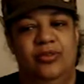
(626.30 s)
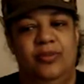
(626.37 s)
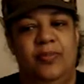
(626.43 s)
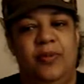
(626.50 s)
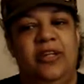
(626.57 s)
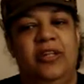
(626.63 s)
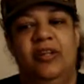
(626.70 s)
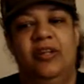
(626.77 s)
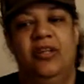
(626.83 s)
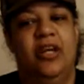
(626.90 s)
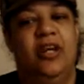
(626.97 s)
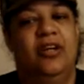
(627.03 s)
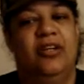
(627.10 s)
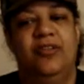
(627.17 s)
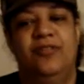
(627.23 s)
Depending on
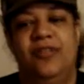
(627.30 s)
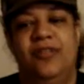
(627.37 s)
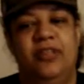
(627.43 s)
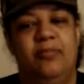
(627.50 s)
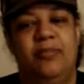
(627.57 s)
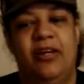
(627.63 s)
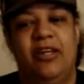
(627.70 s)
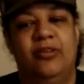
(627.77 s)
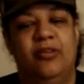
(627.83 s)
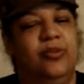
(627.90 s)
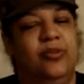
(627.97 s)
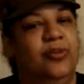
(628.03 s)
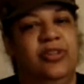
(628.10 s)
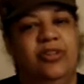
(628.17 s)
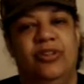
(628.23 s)
how you feel about it,
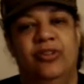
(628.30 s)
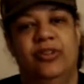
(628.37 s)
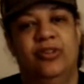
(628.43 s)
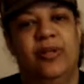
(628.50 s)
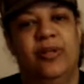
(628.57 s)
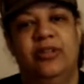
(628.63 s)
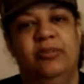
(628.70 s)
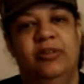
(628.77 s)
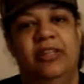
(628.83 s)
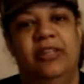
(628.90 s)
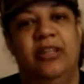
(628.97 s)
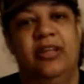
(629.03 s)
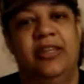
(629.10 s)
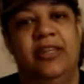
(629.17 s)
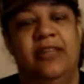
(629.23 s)
we were either incredibly
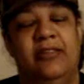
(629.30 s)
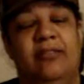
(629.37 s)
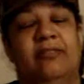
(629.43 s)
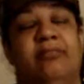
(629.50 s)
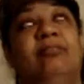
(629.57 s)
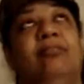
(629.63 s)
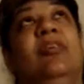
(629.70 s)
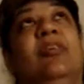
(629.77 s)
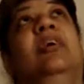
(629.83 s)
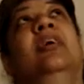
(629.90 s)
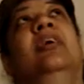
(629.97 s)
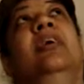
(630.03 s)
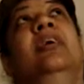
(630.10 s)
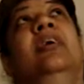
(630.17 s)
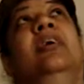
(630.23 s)
lucky
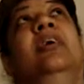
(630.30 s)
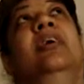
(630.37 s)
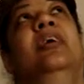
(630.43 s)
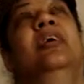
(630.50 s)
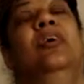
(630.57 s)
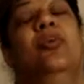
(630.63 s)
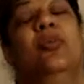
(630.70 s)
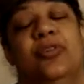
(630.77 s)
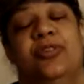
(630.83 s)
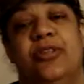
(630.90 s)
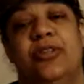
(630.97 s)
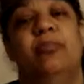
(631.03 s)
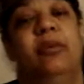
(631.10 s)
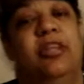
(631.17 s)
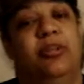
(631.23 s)
or
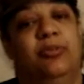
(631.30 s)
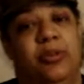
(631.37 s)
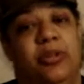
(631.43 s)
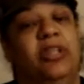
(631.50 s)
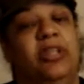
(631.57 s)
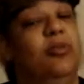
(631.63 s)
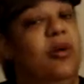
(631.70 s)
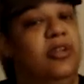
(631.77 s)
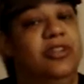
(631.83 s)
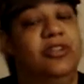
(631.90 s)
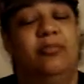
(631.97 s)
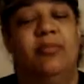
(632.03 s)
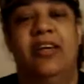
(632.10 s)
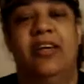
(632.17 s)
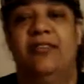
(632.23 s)
somebody really
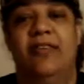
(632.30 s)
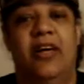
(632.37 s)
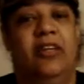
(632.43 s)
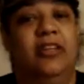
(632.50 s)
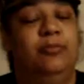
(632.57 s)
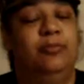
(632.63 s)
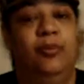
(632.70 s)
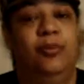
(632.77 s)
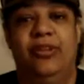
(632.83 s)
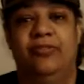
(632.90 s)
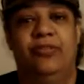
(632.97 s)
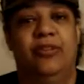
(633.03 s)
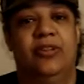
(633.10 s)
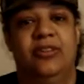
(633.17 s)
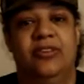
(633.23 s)
wanted to make a valid
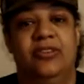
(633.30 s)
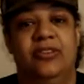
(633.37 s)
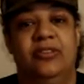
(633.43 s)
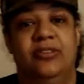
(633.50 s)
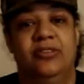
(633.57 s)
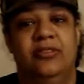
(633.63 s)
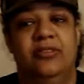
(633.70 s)
point for us.